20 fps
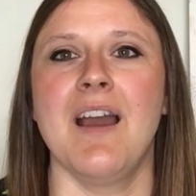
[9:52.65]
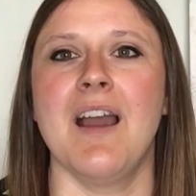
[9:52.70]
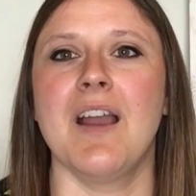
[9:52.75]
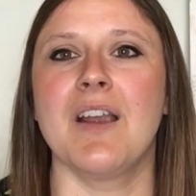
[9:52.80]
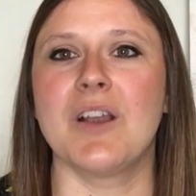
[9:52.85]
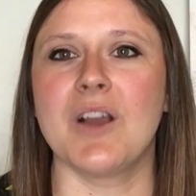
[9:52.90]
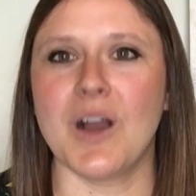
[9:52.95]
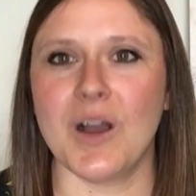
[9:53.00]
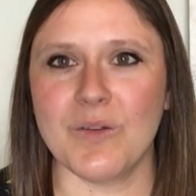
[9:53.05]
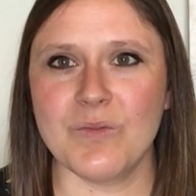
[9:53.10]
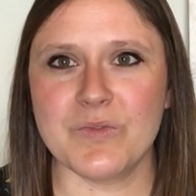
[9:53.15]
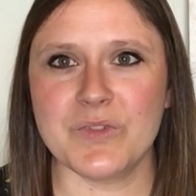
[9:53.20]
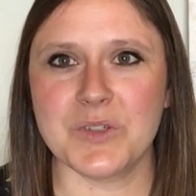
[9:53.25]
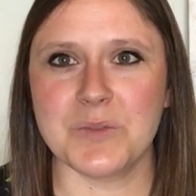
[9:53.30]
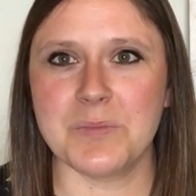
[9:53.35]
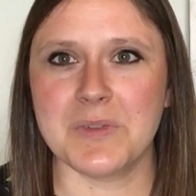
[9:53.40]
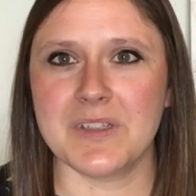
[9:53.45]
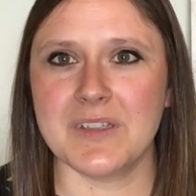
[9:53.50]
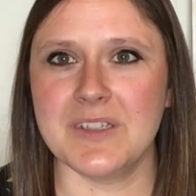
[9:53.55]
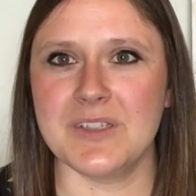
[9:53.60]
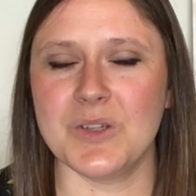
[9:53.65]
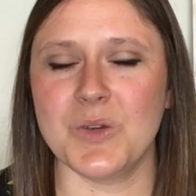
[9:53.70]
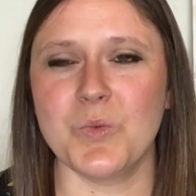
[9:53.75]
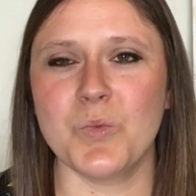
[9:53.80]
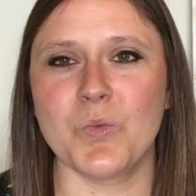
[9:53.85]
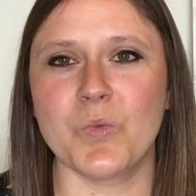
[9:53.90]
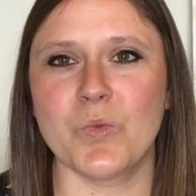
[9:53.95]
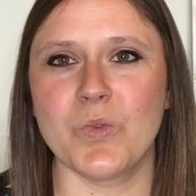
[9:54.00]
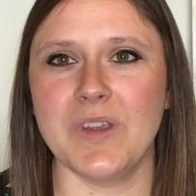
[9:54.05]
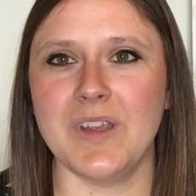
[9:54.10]
are comfortable and
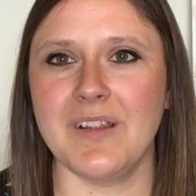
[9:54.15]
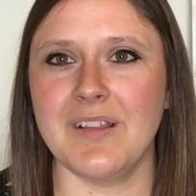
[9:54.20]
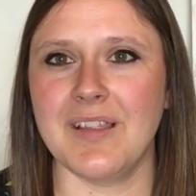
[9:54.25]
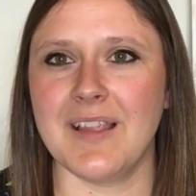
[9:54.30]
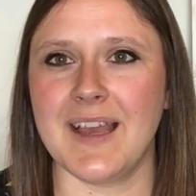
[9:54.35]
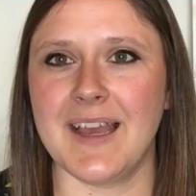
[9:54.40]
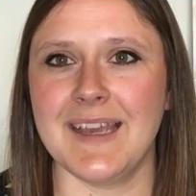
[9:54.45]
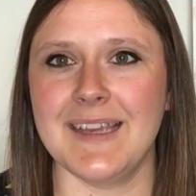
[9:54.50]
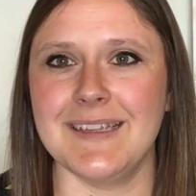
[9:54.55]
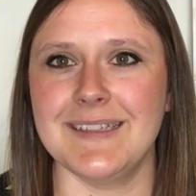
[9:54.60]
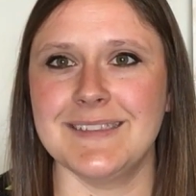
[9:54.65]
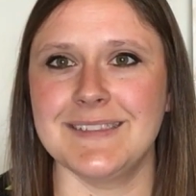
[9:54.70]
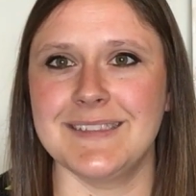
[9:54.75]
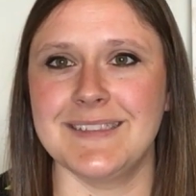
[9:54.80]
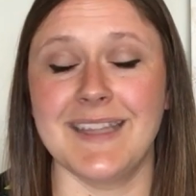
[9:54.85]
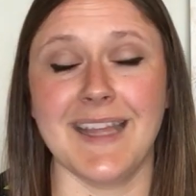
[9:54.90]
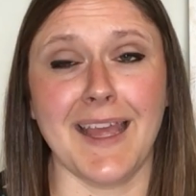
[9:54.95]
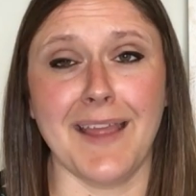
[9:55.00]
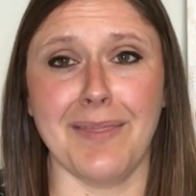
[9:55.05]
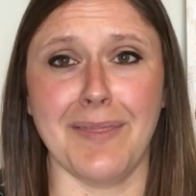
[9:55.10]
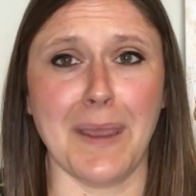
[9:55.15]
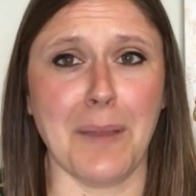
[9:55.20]
don't realize that